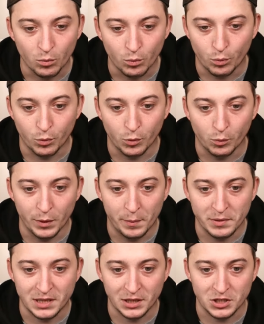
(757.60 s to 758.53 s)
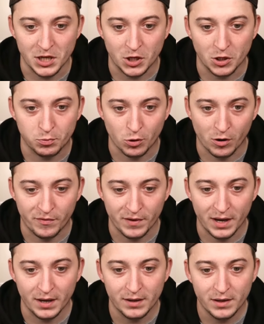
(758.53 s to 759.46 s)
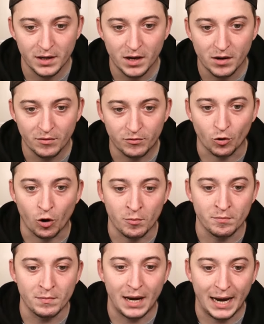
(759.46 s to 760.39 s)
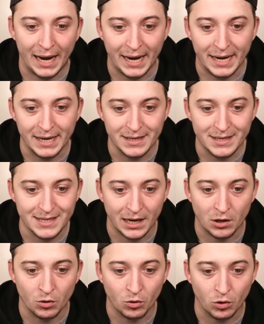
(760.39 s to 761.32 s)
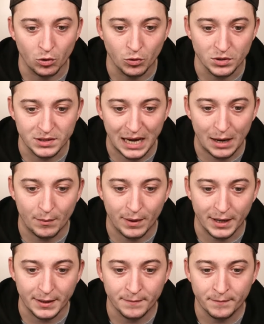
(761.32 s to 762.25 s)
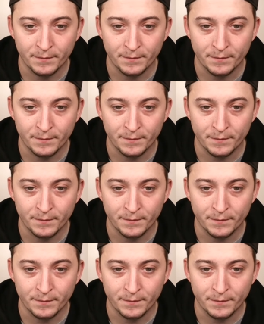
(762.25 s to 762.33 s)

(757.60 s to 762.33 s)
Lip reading: we potentially could profit from a sell-on clause that way.